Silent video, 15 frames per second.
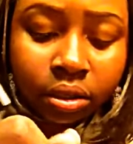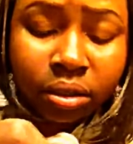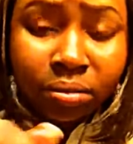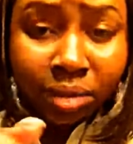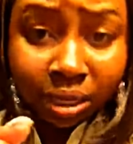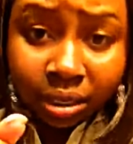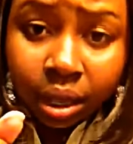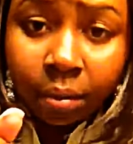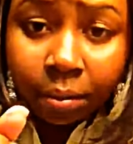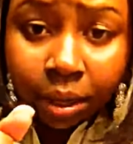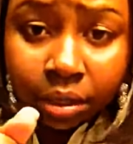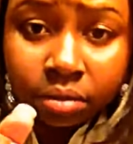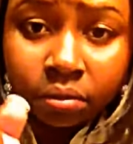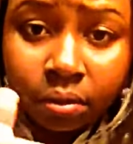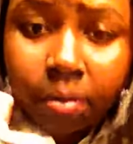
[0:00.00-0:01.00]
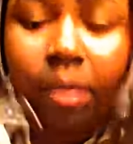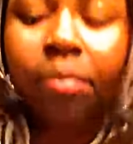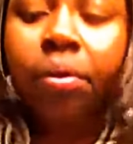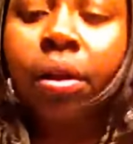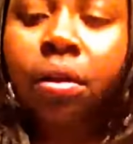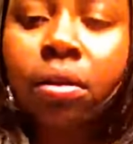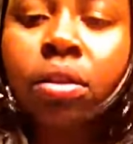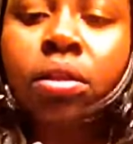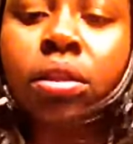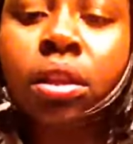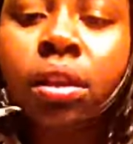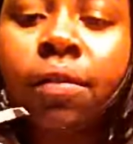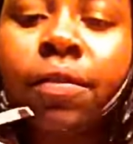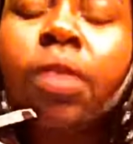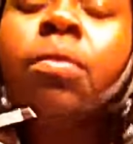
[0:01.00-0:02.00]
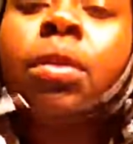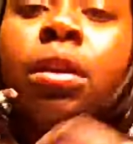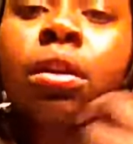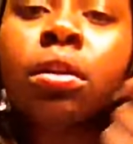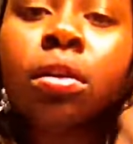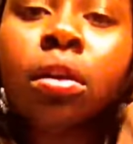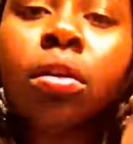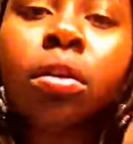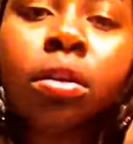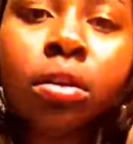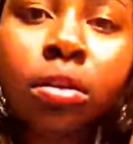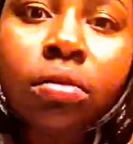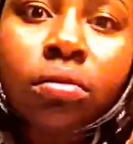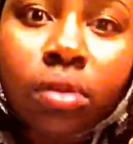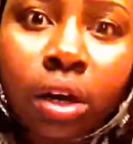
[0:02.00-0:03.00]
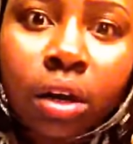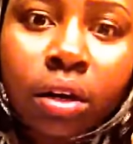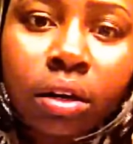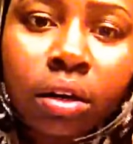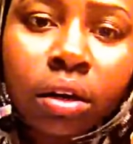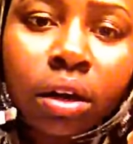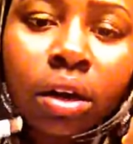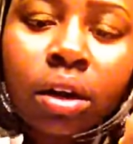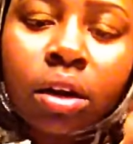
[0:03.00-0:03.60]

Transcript: Some days I mix it with my brown concealer if I want to go a little darker.